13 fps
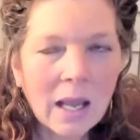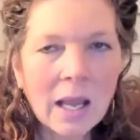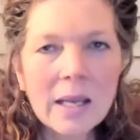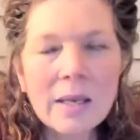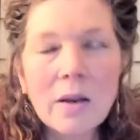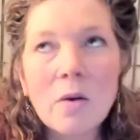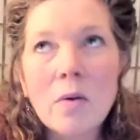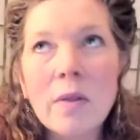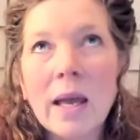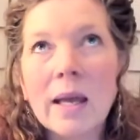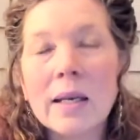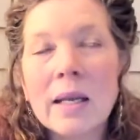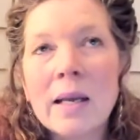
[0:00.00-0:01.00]
I know
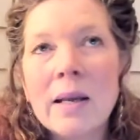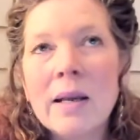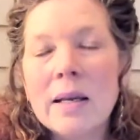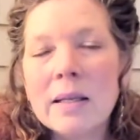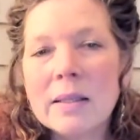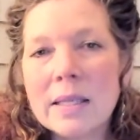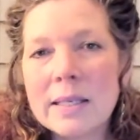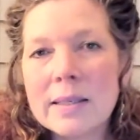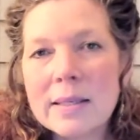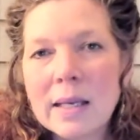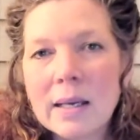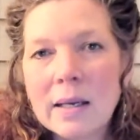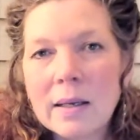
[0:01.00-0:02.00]
that
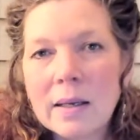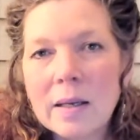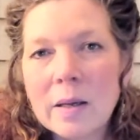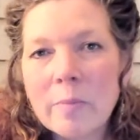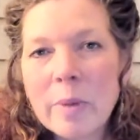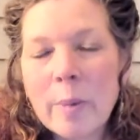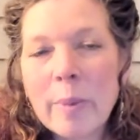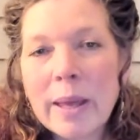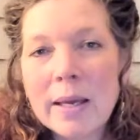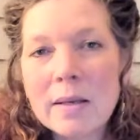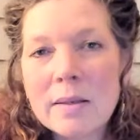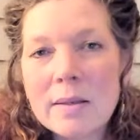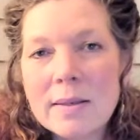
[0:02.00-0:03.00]
Lisa
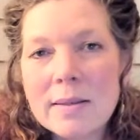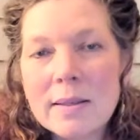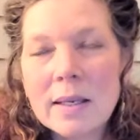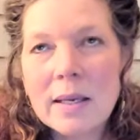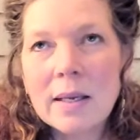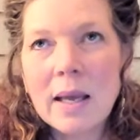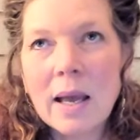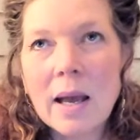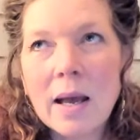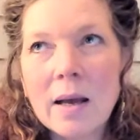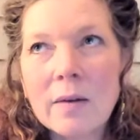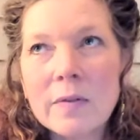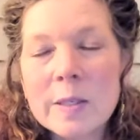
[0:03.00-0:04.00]
Papez
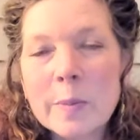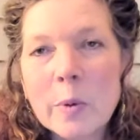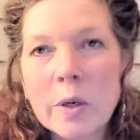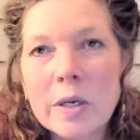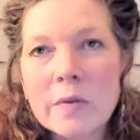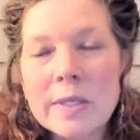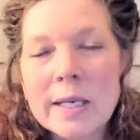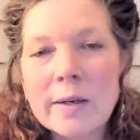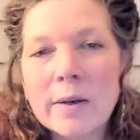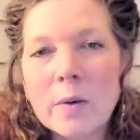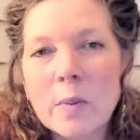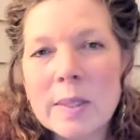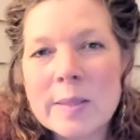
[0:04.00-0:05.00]
of Supportive
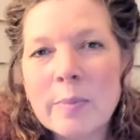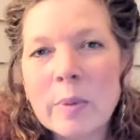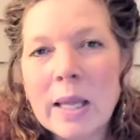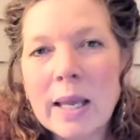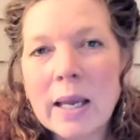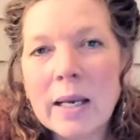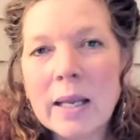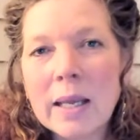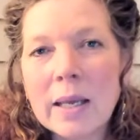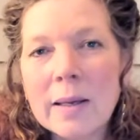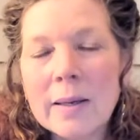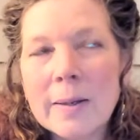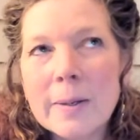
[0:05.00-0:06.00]
Tarot was
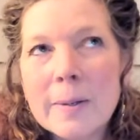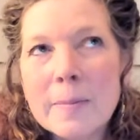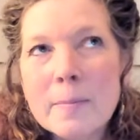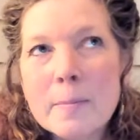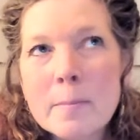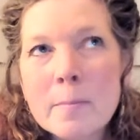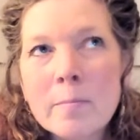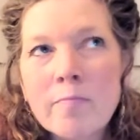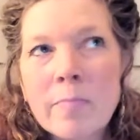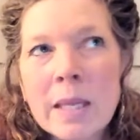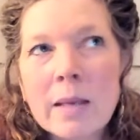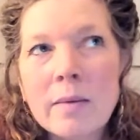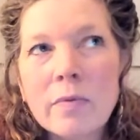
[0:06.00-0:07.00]
planning
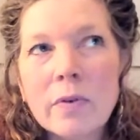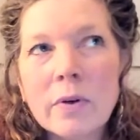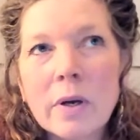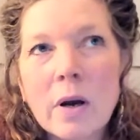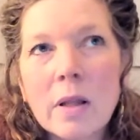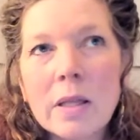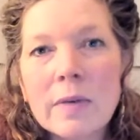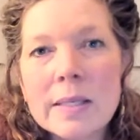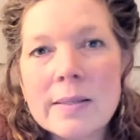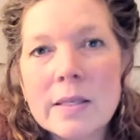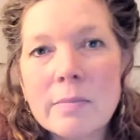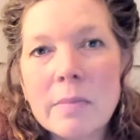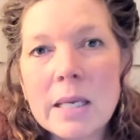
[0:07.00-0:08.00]
for all of
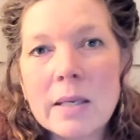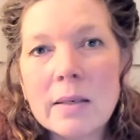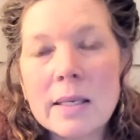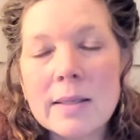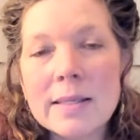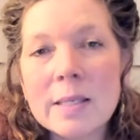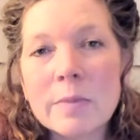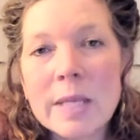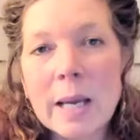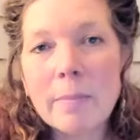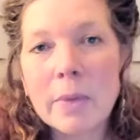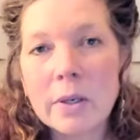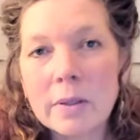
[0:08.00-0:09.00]
us to meet in
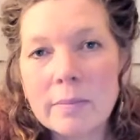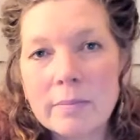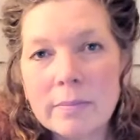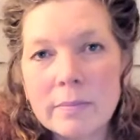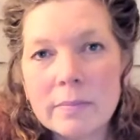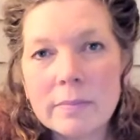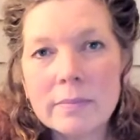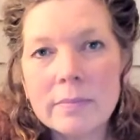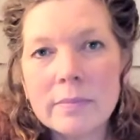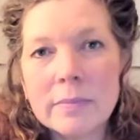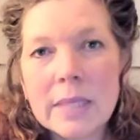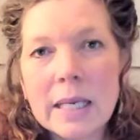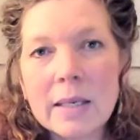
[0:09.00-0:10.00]
September,
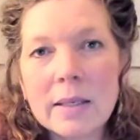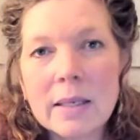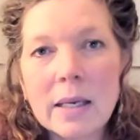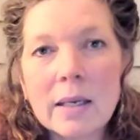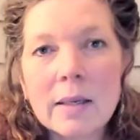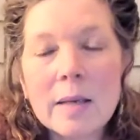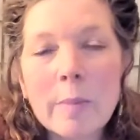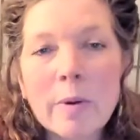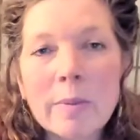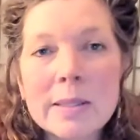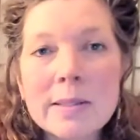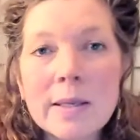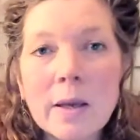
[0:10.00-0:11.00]
like a couple
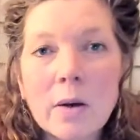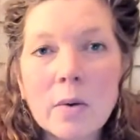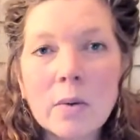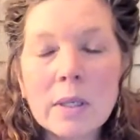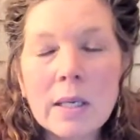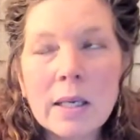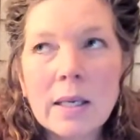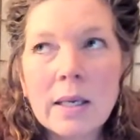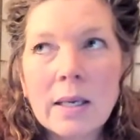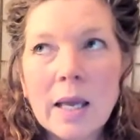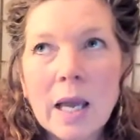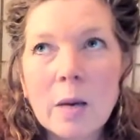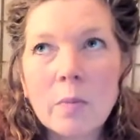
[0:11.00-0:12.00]
months ago.
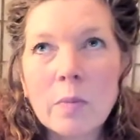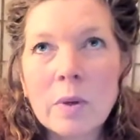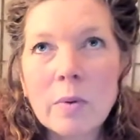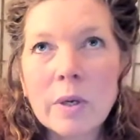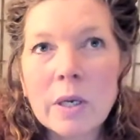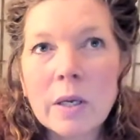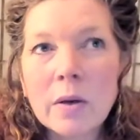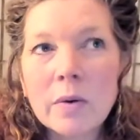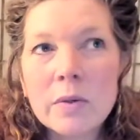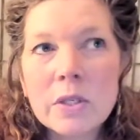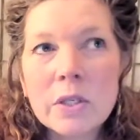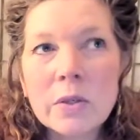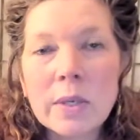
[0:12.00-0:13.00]
And we were going to go
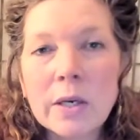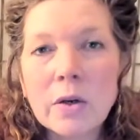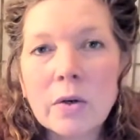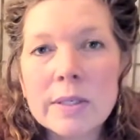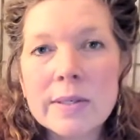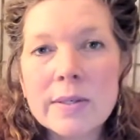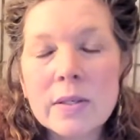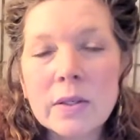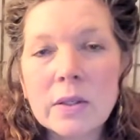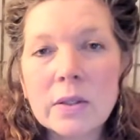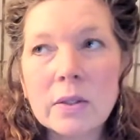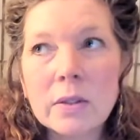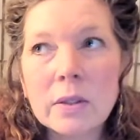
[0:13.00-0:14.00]
to a
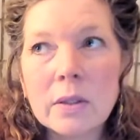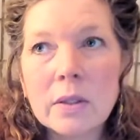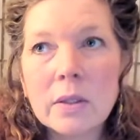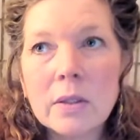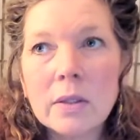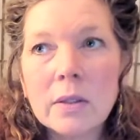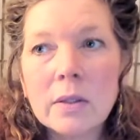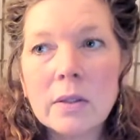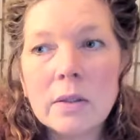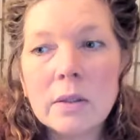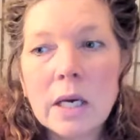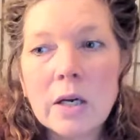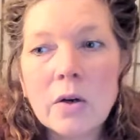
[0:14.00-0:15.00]
crystal,
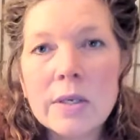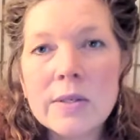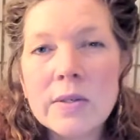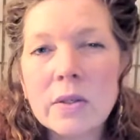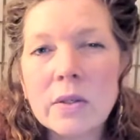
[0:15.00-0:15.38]
what